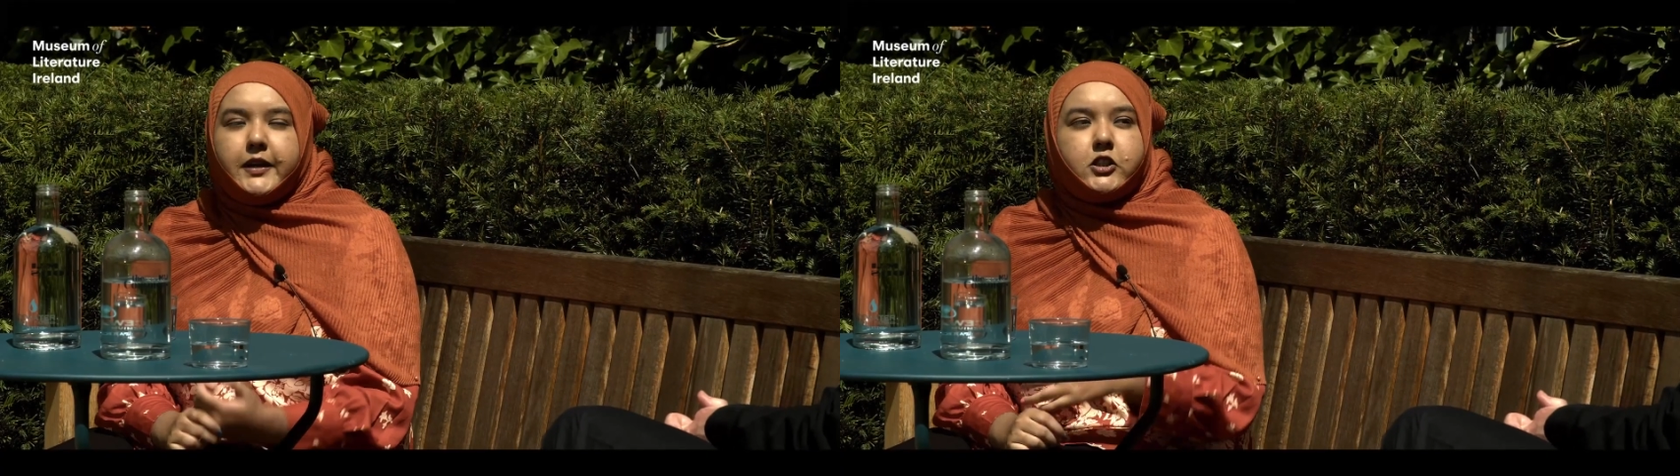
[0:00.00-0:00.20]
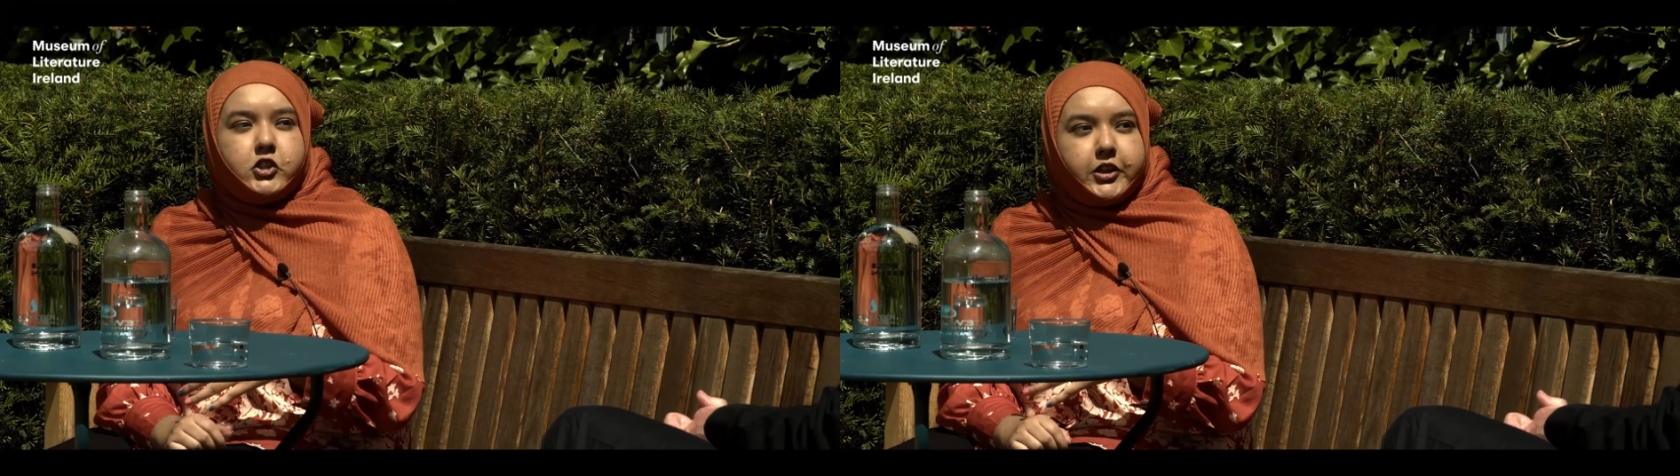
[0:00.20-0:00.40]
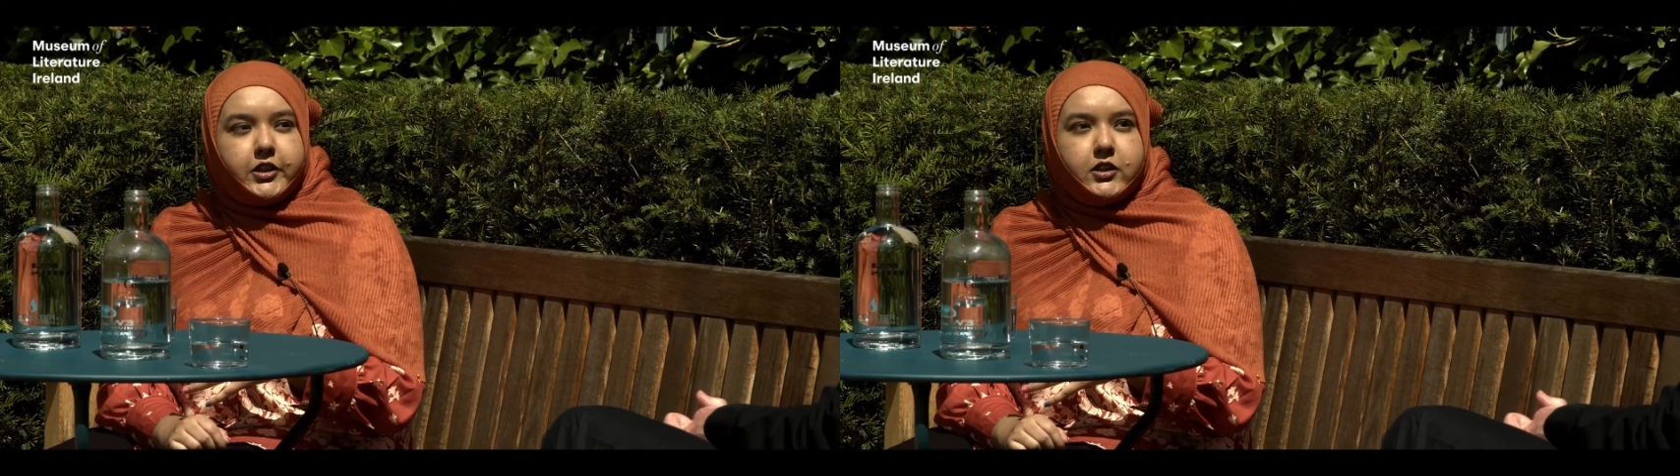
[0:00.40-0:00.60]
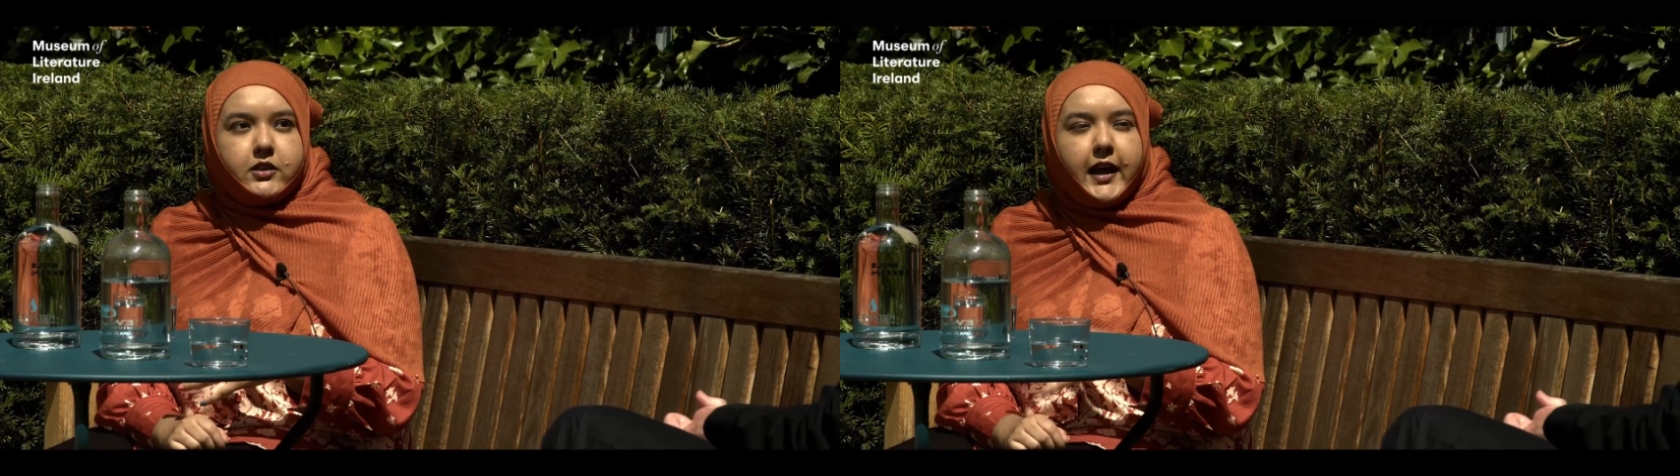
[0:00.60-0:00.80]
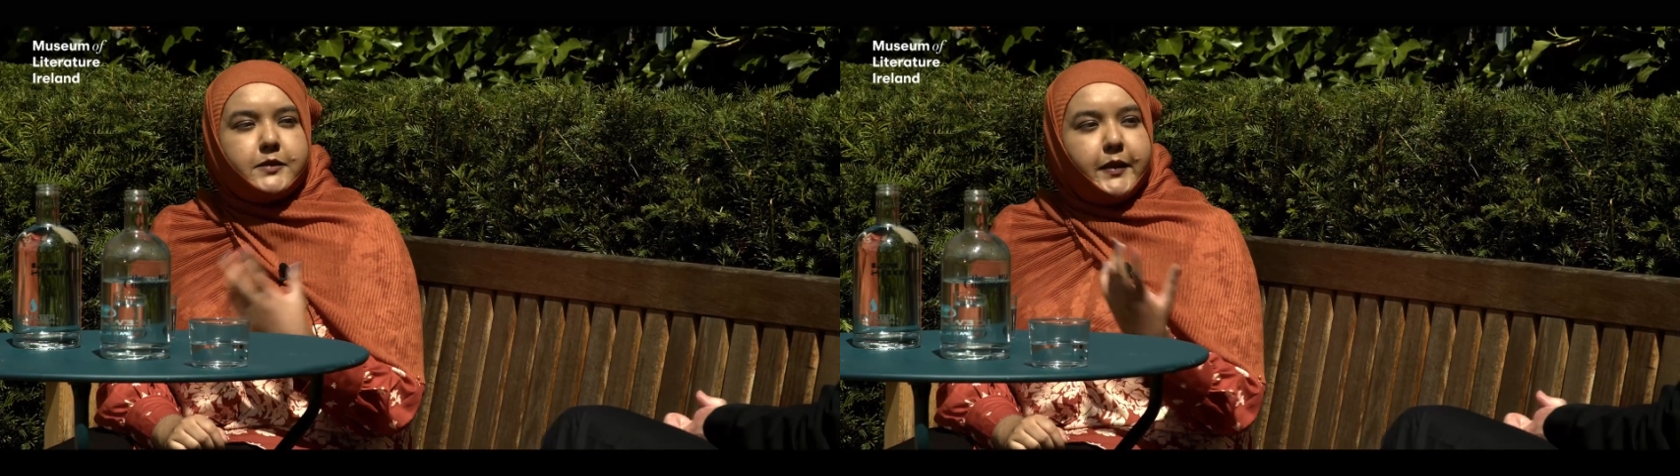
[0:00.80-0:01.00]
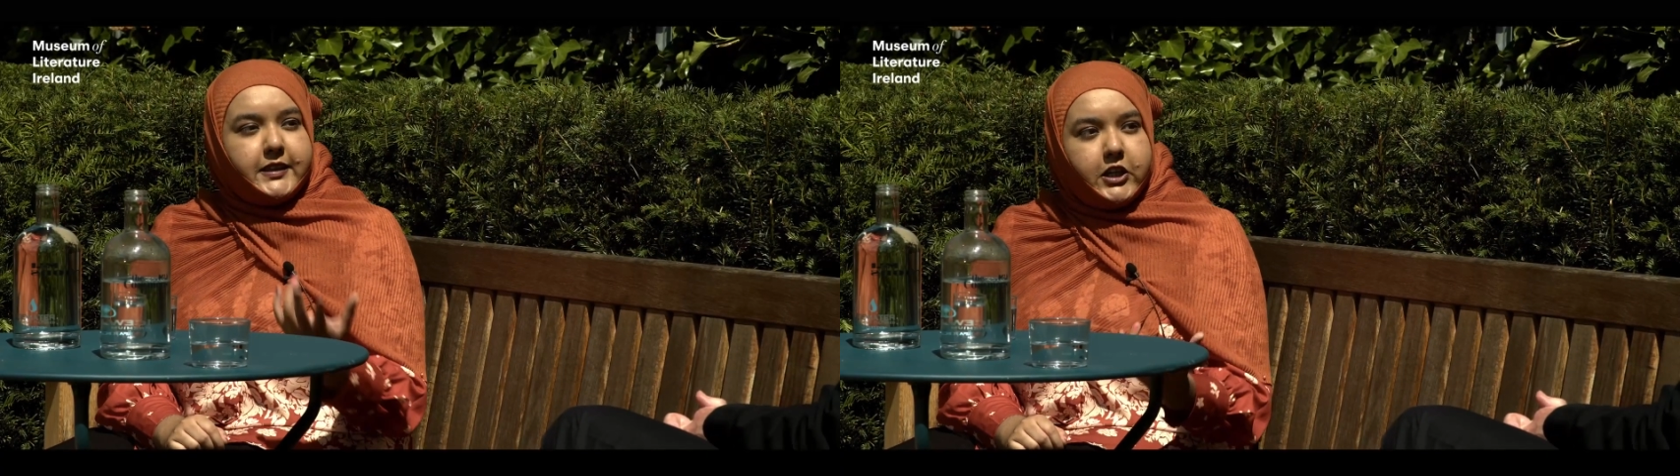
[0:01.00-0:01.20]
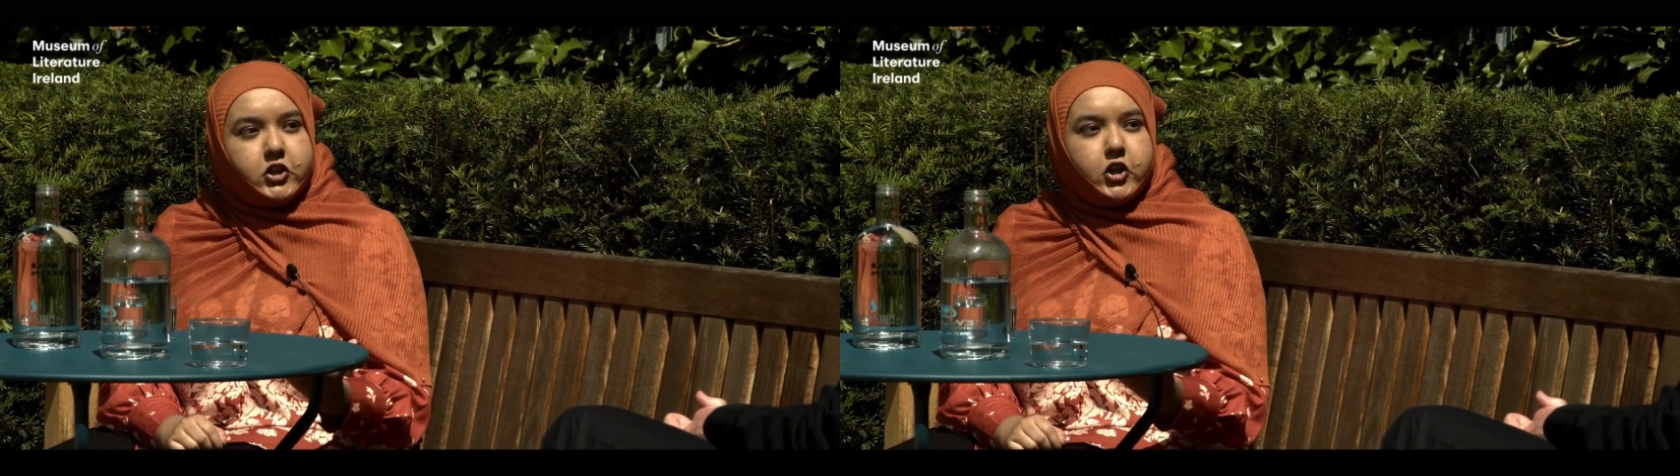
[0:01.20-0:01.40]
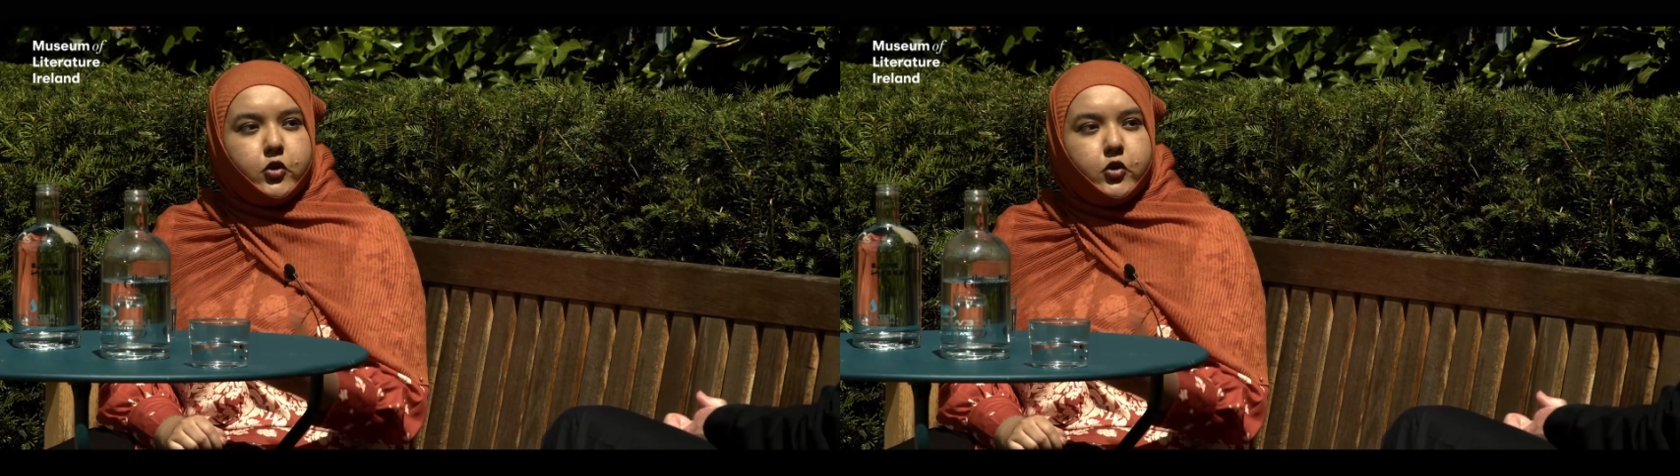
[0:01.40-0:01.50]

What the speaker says: a certain expectation,